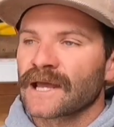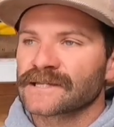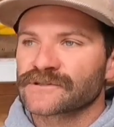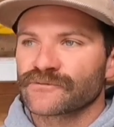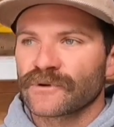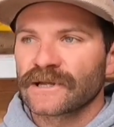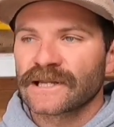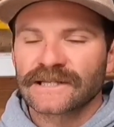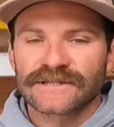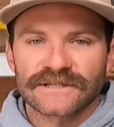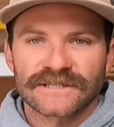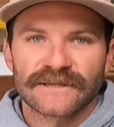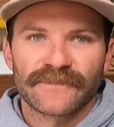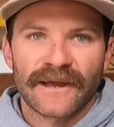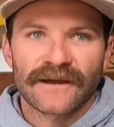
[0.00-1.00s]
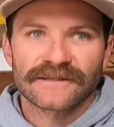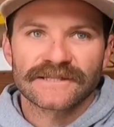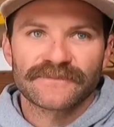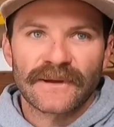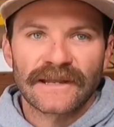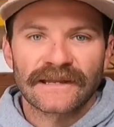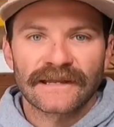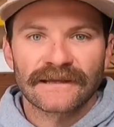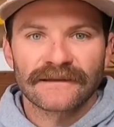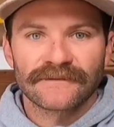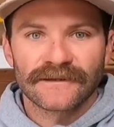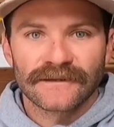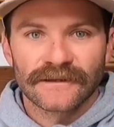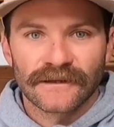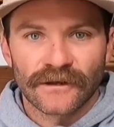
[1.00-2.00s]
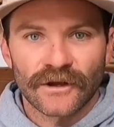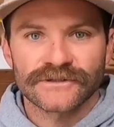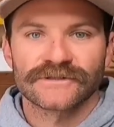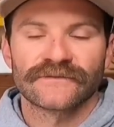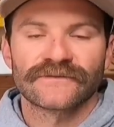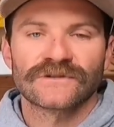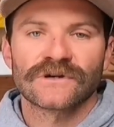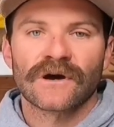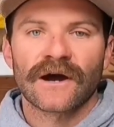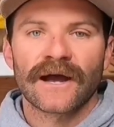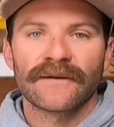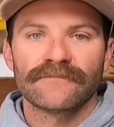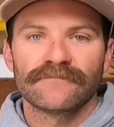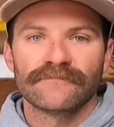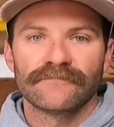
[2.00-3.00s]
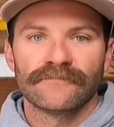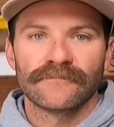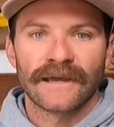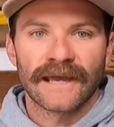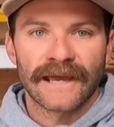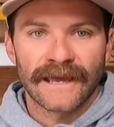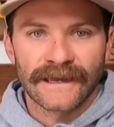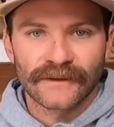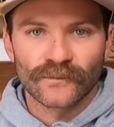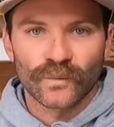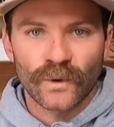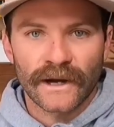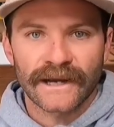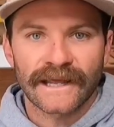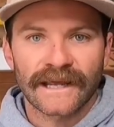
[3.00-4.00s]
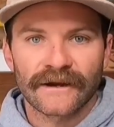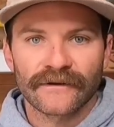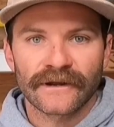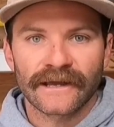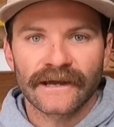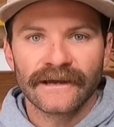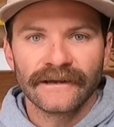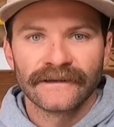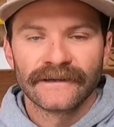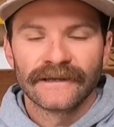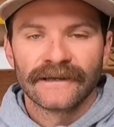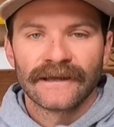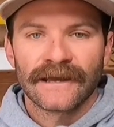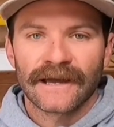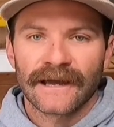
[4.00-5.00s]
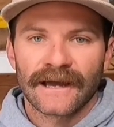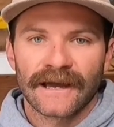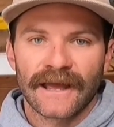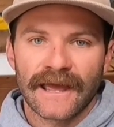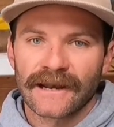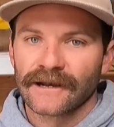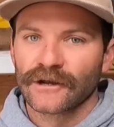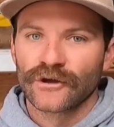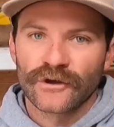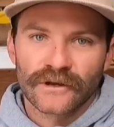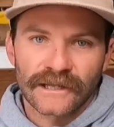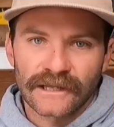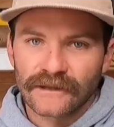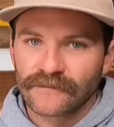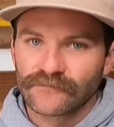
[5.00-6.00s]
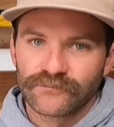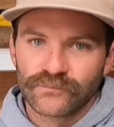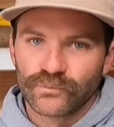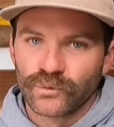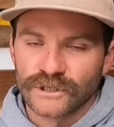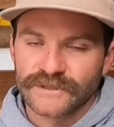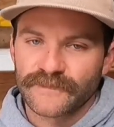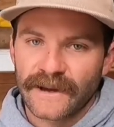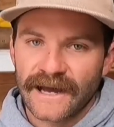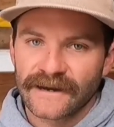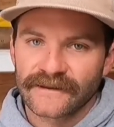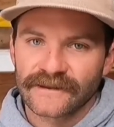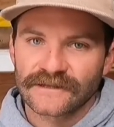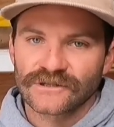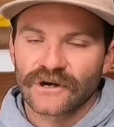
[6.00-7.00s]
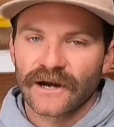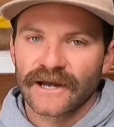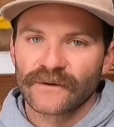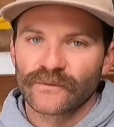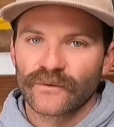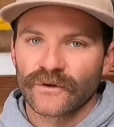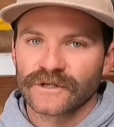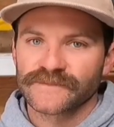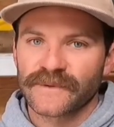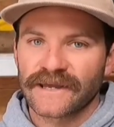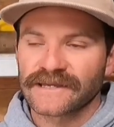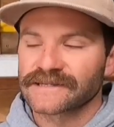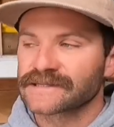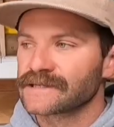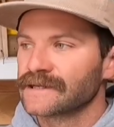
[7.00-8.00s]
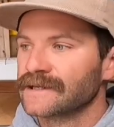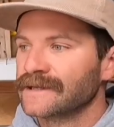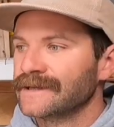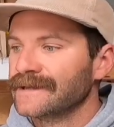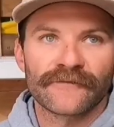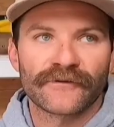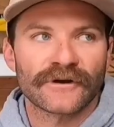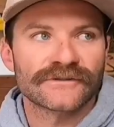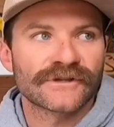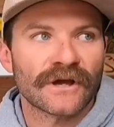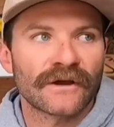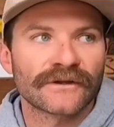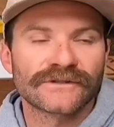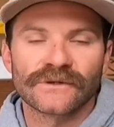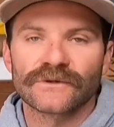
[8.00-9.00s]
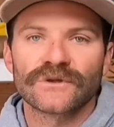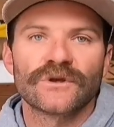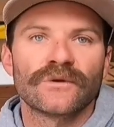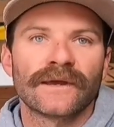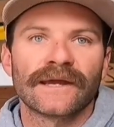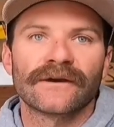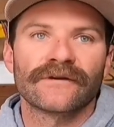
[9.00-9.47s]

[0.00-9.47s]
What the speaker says: it's really just about spending lots of time in one area and learning which part of the tide works best. If I was going to a new